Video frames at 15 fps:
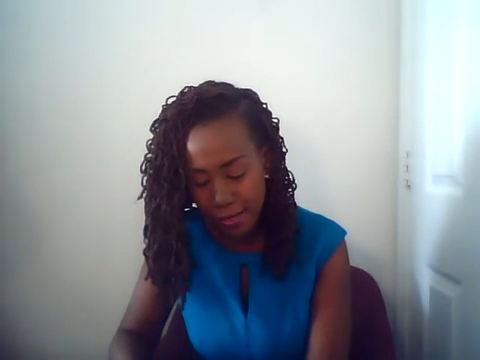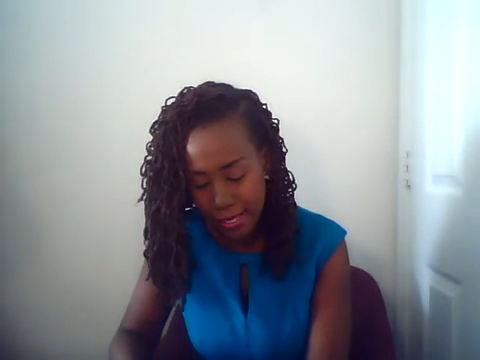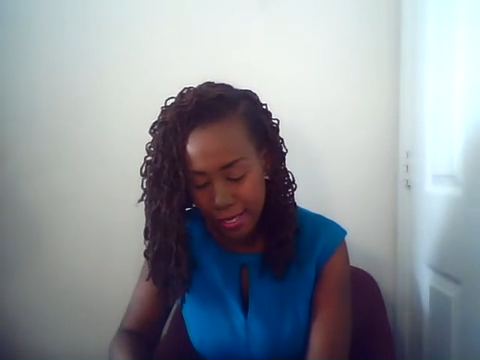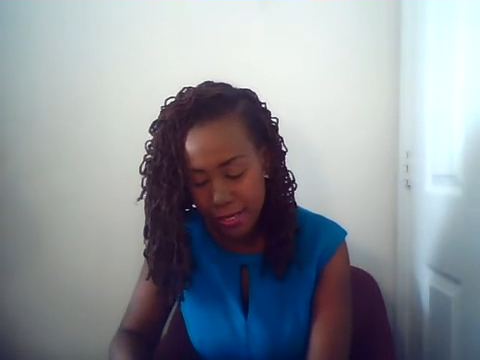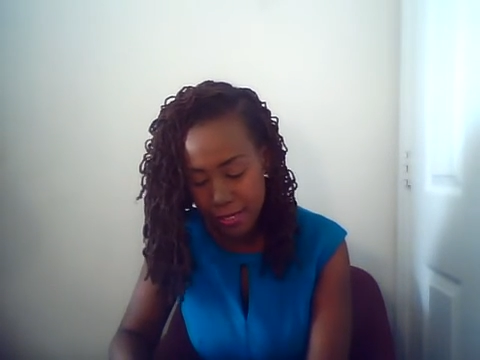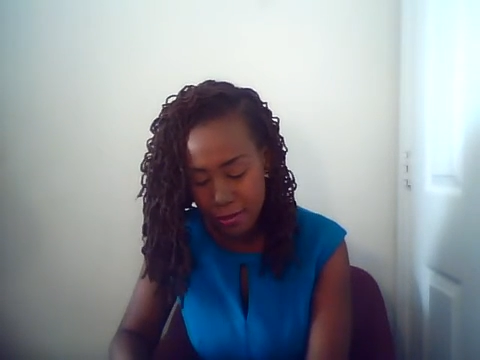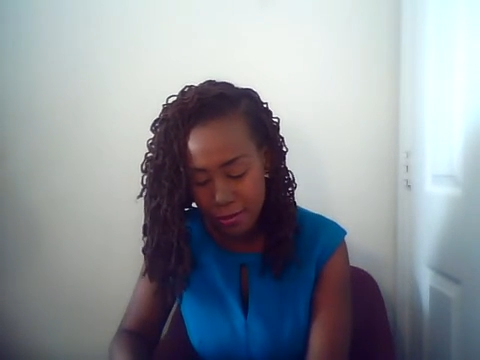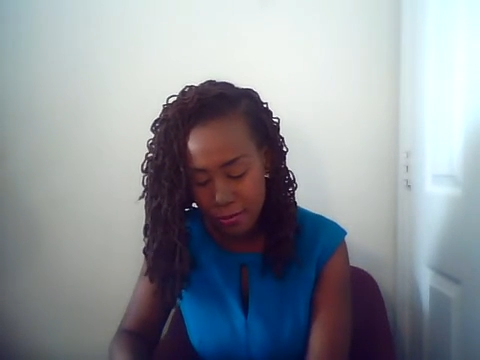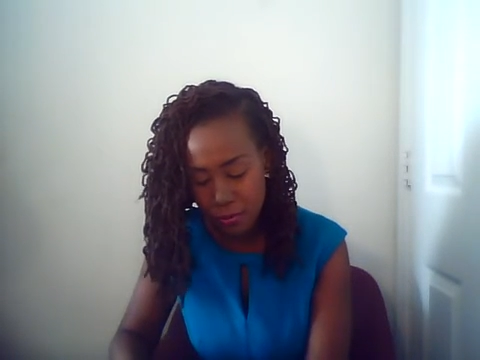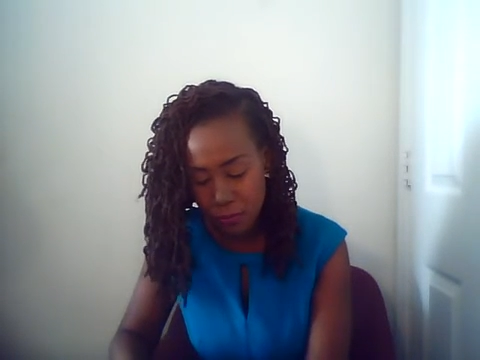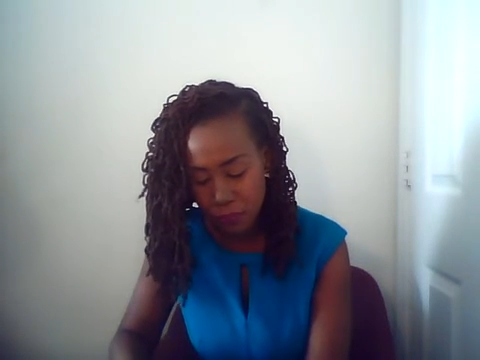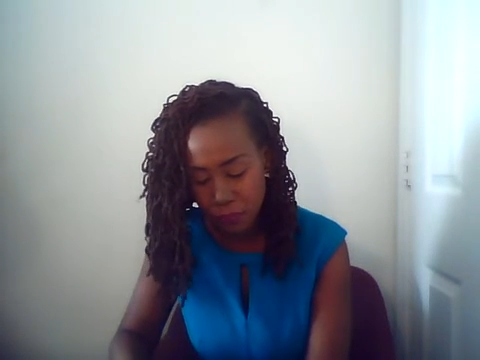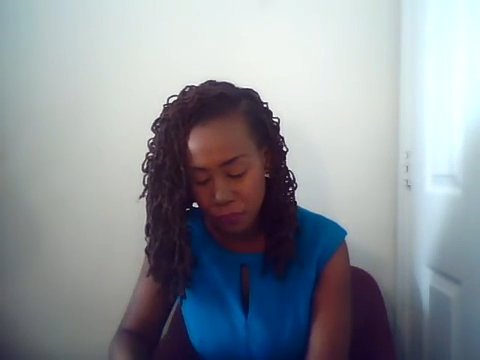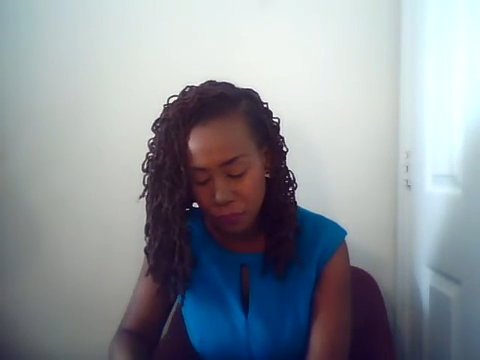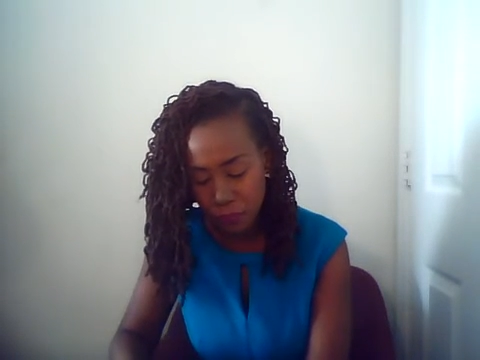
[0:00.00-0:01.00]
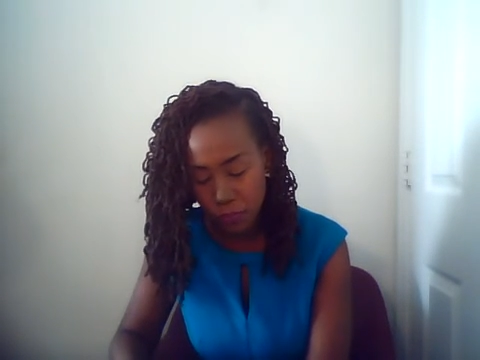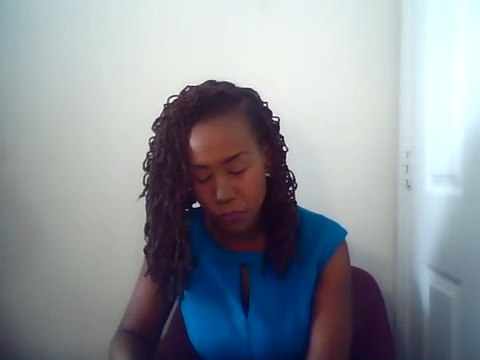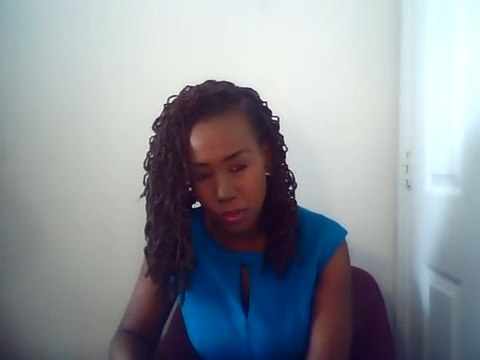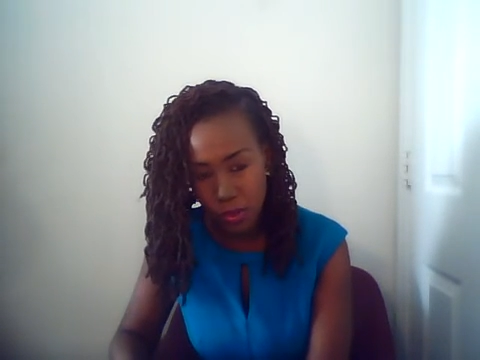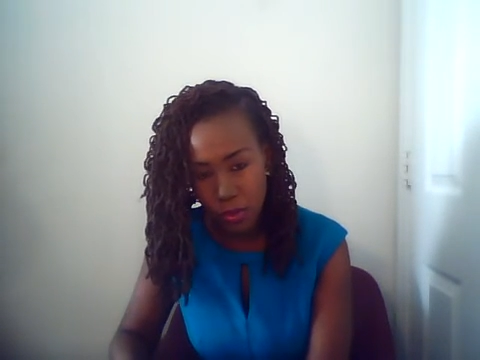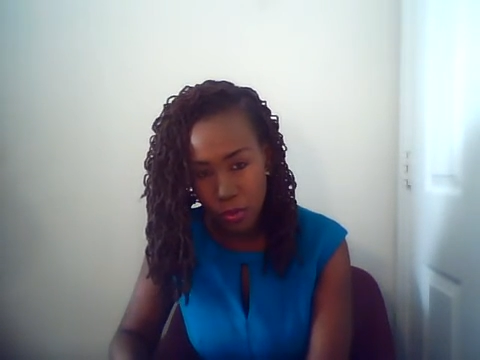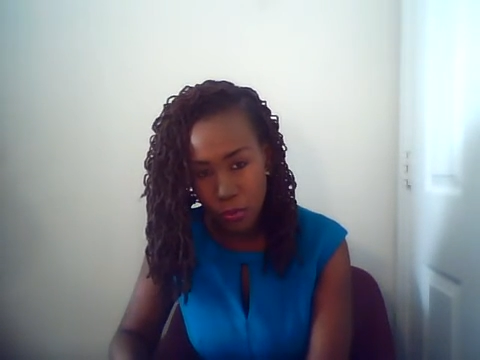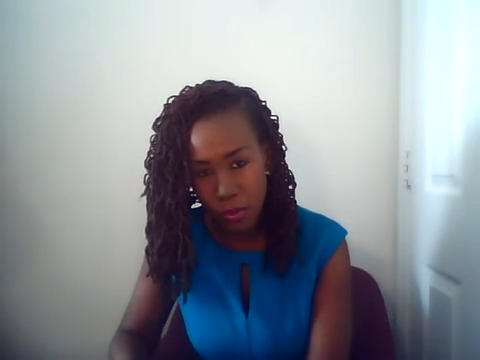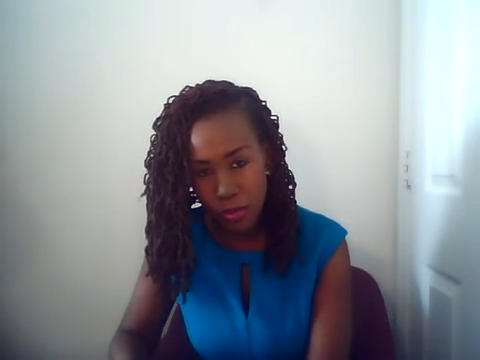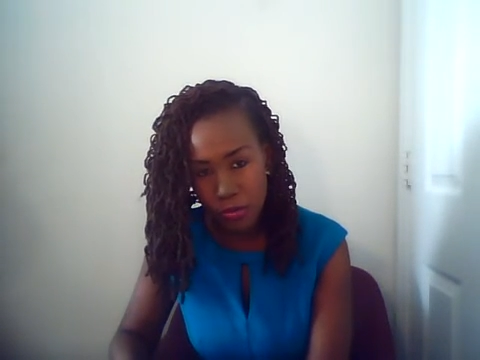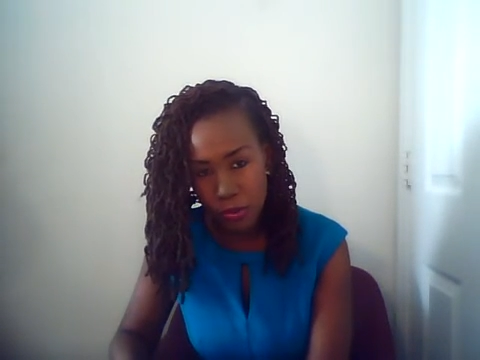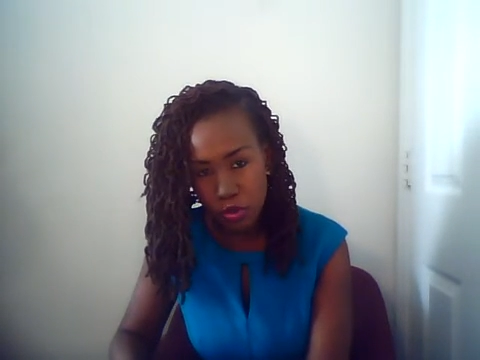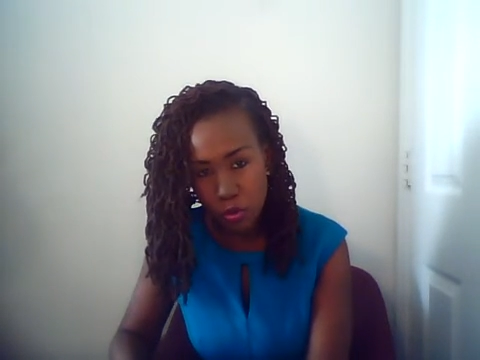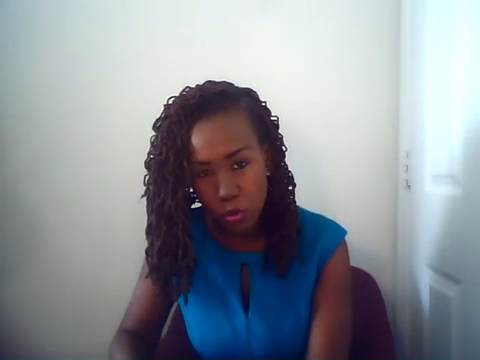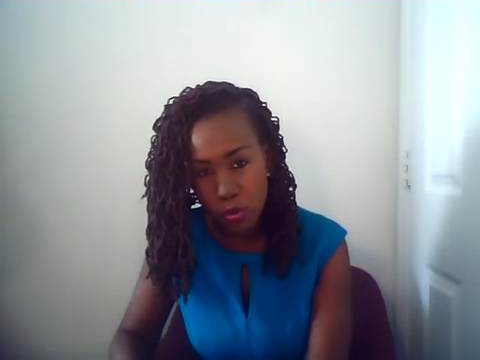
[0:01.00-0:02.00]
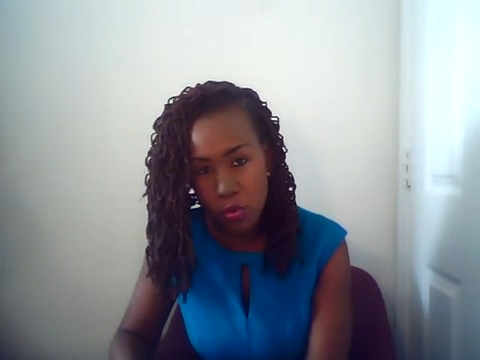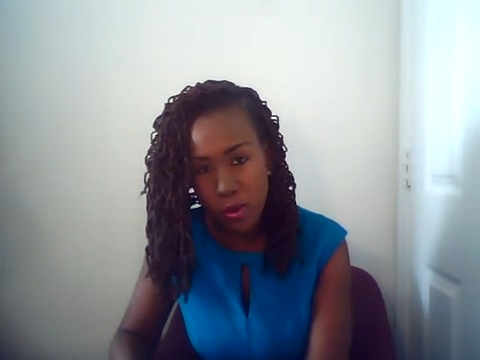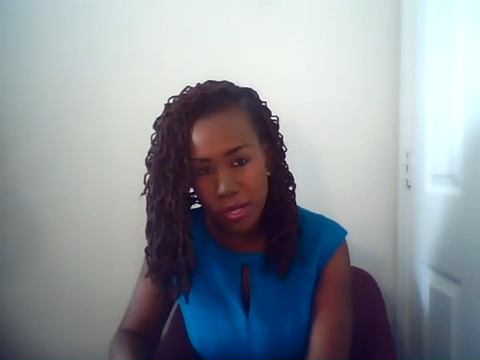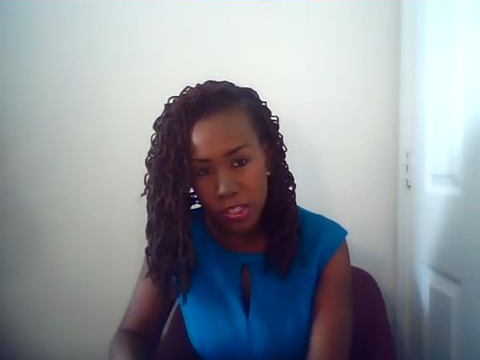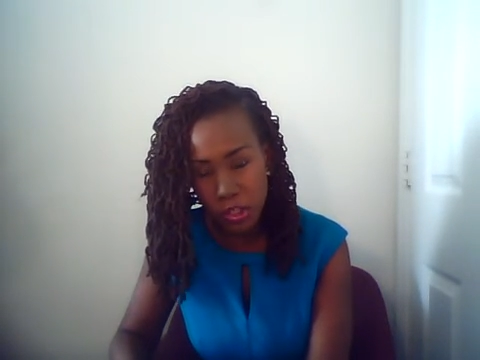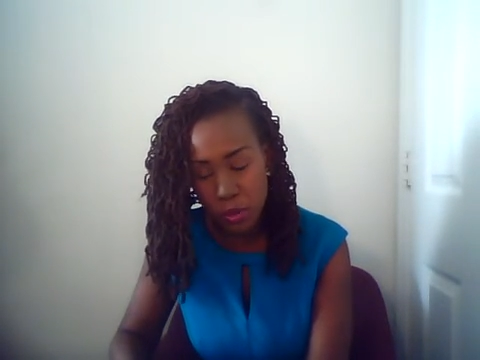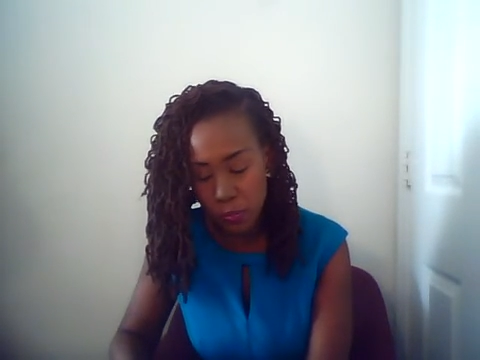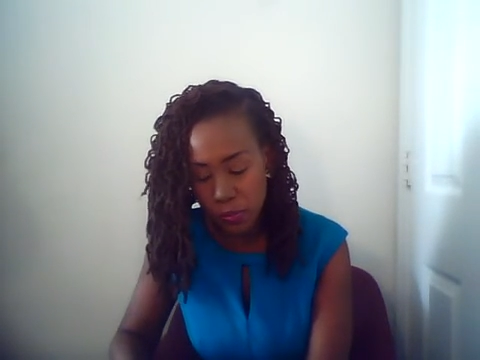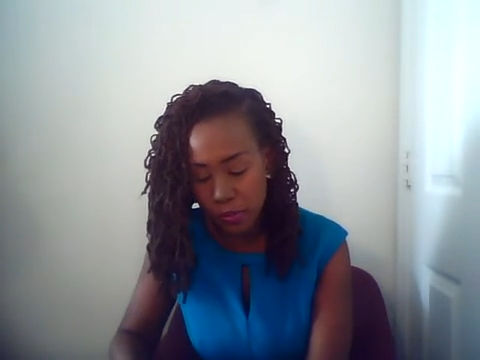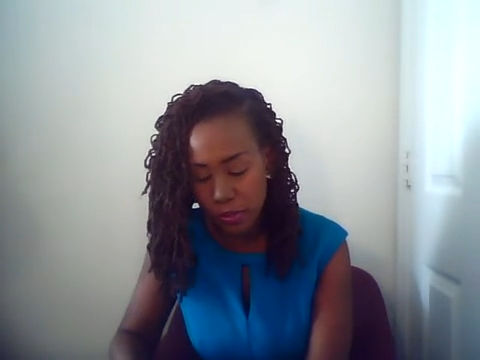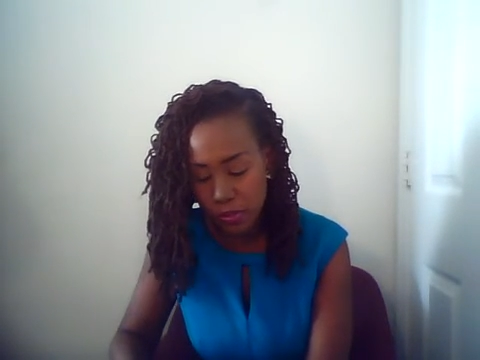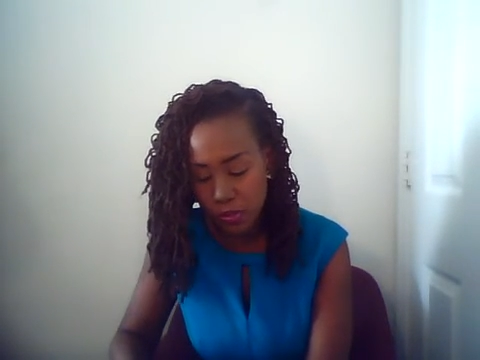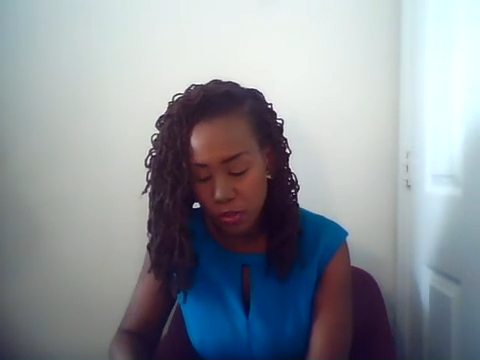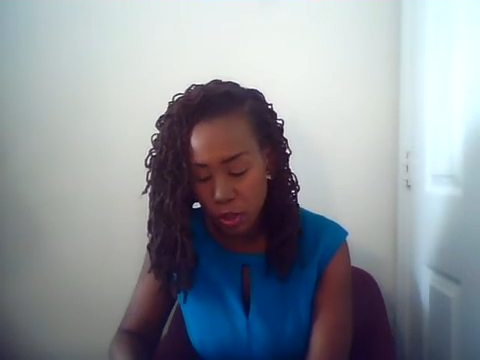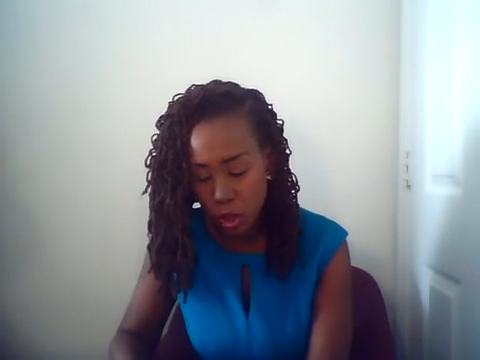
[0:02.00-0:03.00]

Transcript: is, when the true worshippers